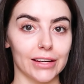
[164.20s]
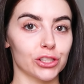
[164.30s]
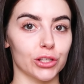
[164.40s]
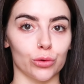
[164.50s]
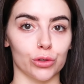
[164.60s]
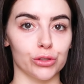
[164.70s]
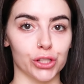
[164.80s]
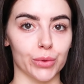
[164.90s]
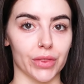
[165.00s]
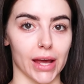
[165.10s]
And literally all
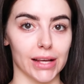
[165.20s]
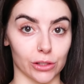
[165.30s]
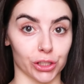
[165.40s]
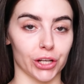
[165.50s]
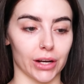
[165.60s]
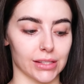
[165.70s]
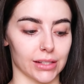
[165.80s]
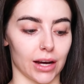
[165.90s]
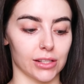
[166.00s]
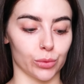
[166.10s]
you do with this, I'll show you guys
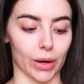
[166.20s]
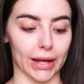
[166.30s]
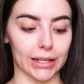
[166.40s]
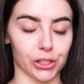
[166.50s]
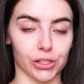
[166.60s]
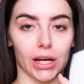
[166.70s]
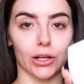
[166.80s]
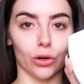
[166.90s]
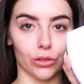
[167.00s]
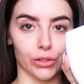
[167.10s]
in a cutaway, is you
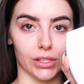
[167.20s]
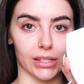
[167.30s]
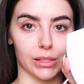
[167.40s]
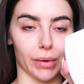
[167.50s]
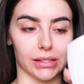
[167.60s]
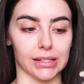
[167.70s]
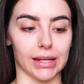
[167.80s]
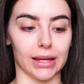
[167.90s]
turn it on using this button